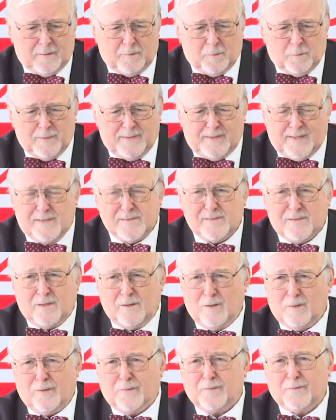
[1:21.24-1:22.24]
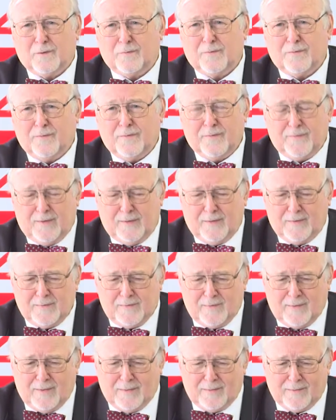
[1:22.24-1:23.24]
We tested a lot of
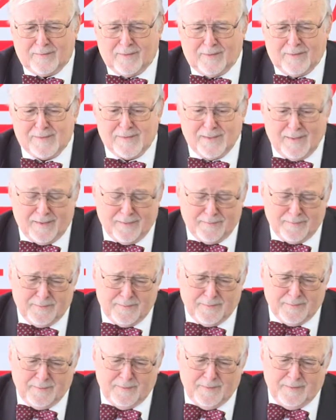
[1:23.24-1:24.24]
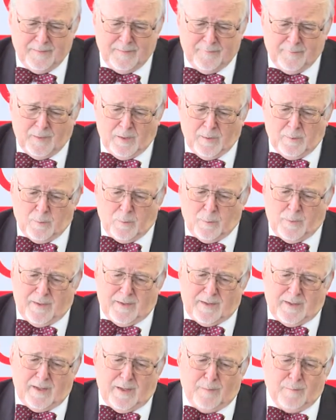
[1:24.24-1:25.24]
things, and at the end we
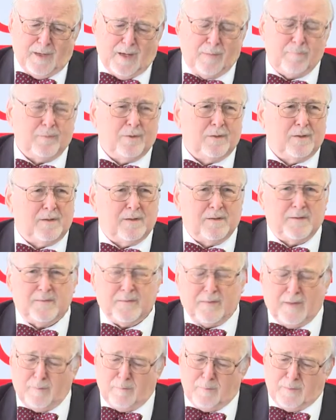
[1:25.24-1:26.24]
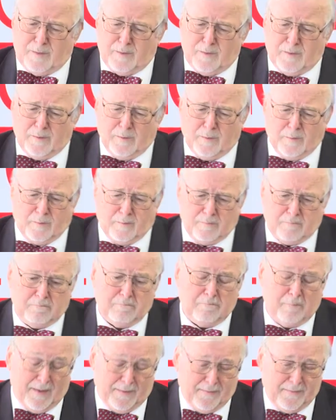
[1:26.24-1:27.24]
came up some
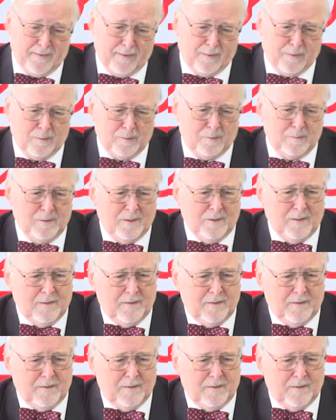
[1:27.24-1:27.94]
months ago